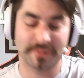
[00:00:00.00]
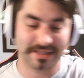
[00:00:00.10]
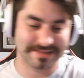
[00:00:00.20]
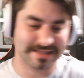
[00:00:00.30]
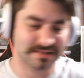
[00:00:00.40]

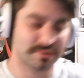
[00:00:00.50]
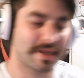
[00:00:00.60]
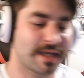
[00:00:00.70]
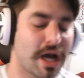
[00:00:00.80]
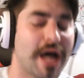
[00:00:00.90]
because that's the way
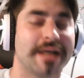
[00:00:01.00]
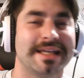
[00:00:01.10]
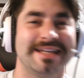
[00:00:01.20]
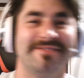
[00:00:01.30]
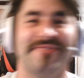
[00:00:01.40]
God
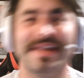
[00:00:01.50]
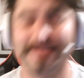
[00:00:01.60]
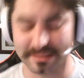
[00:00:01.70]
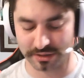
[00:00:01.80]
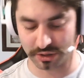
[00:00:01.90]

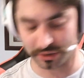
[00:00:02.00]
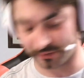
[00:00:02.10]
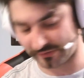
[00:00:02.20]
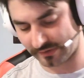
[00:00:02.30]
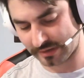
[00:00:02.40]
invented
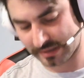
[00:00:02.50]
Earth.